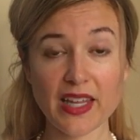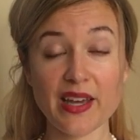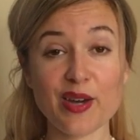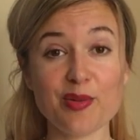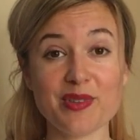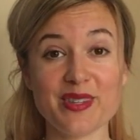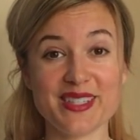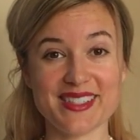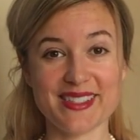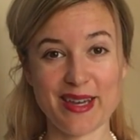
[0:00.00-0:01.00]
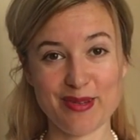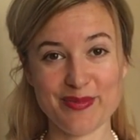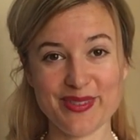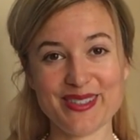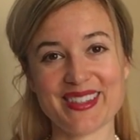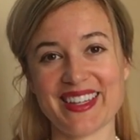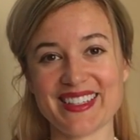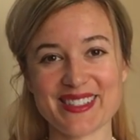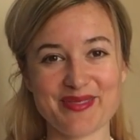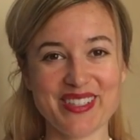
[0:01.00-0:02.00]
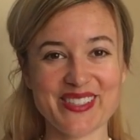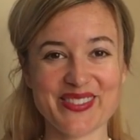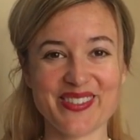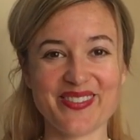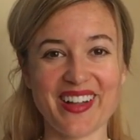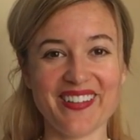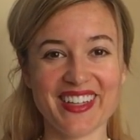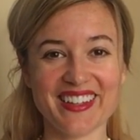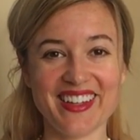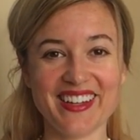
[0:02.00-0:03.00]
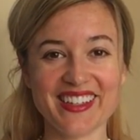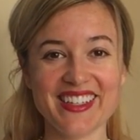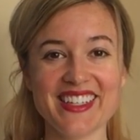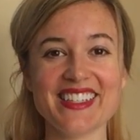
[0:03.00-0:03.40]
I hope that this is helpful. Thanks so much for following along.